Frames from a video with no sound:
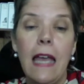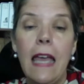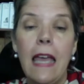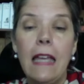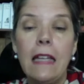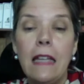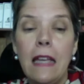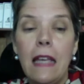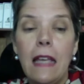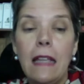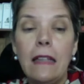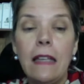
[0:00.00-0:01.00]
And
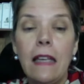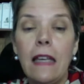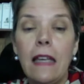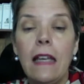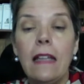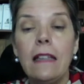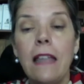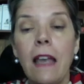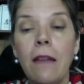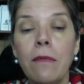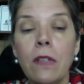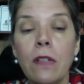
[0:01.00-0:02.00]
the
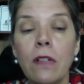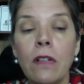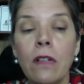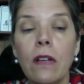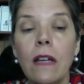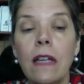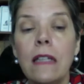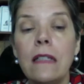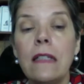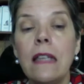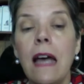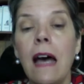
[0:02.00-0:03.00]
debtor
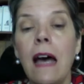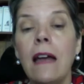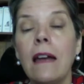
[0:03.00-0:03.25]
is not